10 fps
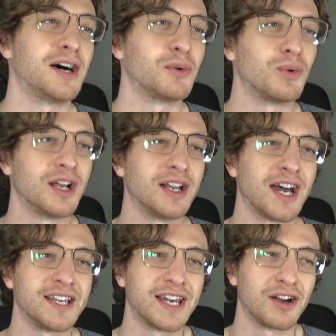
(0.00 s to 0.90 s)
when
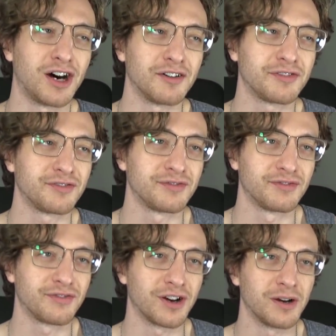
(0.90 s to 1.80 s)
I get off
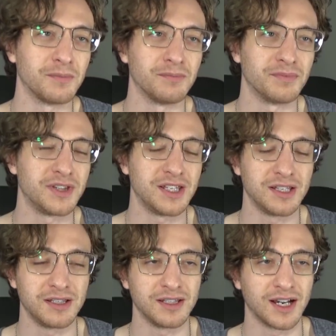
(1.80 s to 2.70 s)
from
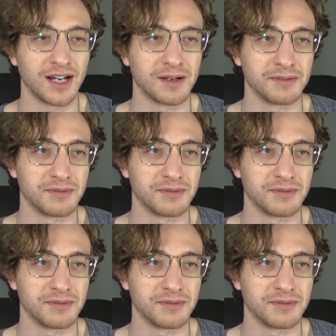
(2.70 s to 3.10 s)
the